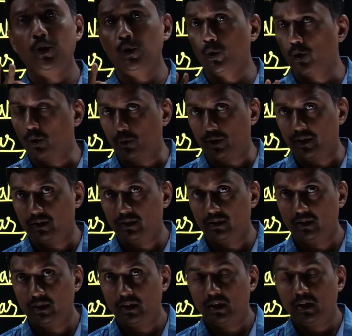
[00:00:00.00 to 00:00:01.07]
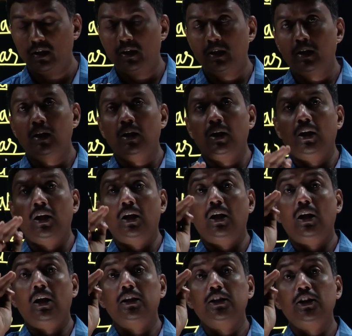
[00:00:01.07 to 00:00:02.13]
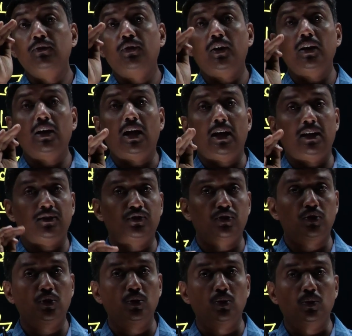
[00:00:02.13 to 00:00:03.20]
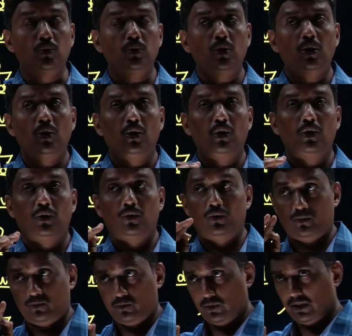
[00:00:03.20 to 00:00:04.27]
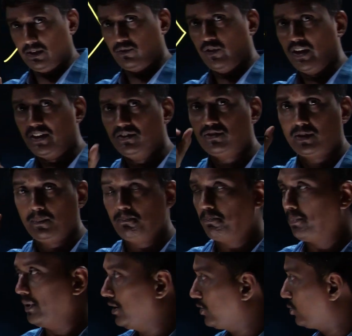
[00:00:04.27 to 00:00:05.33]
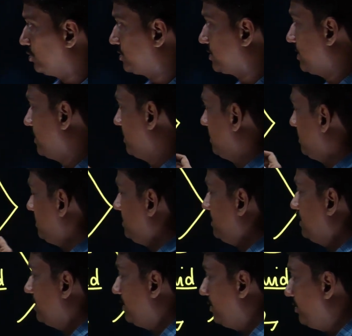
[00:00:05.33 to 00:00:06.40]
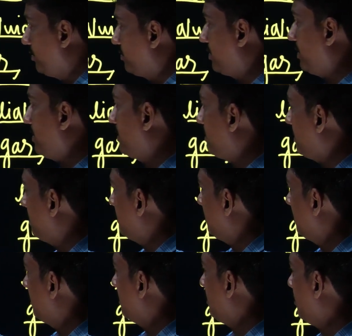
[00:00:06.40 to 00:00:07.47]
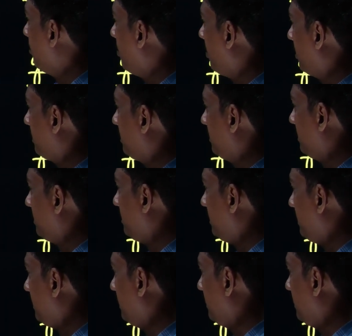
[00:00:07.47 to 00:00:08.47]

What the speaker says: no doubt. If I ask you a very simple question, you take water